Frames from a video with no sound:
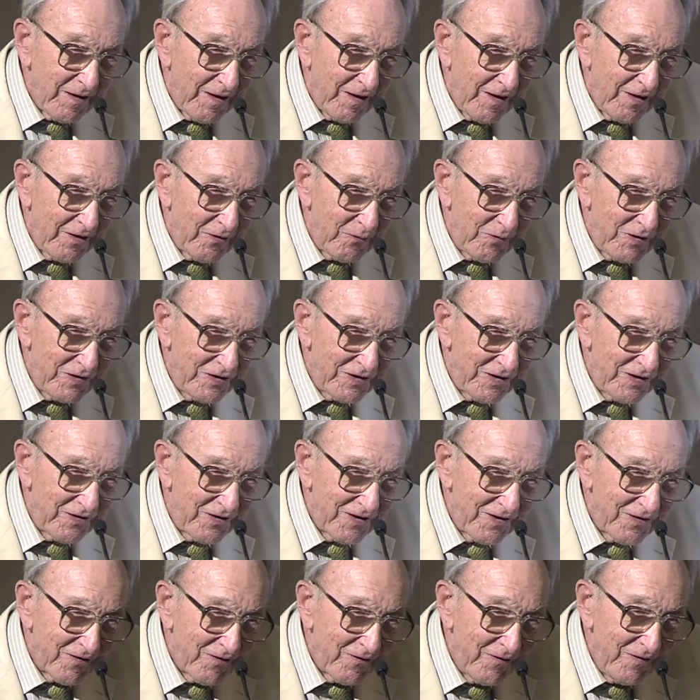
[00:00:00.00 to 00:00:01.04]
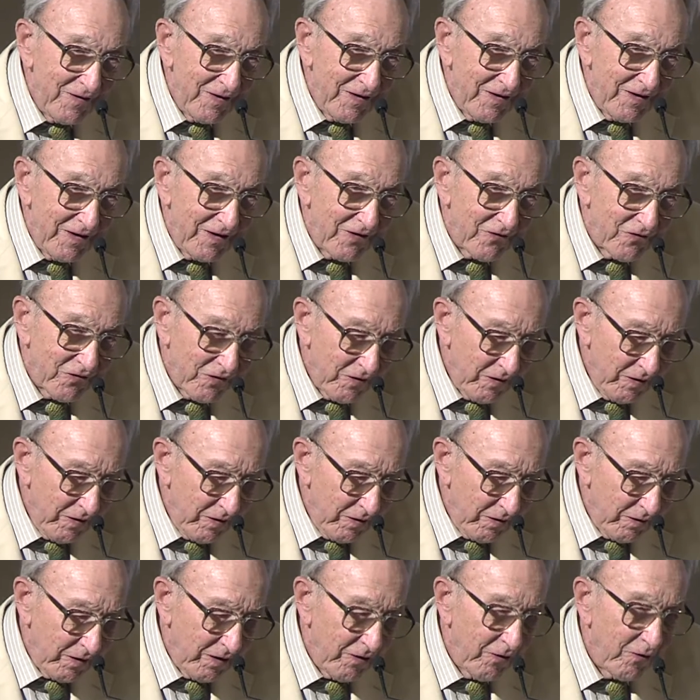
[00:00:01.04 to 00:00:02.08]
How do we turn it on? Yes,
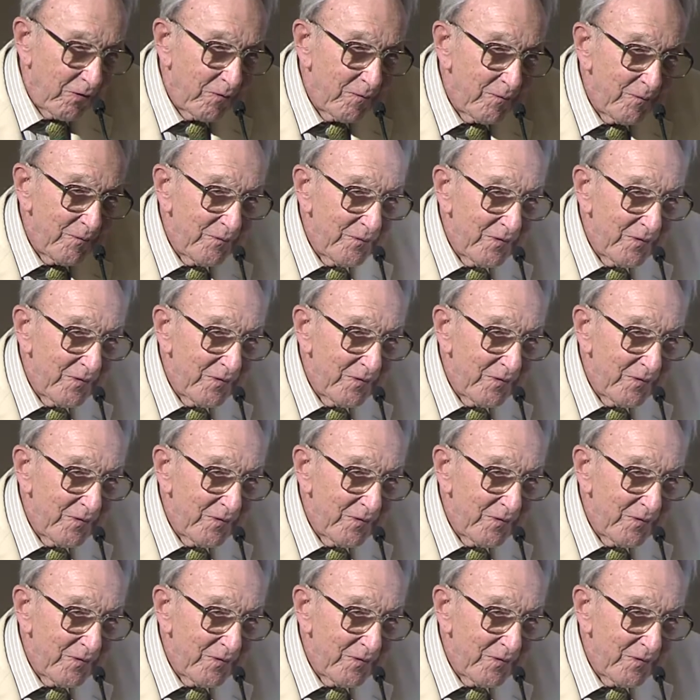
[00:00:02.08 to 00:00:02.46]
no.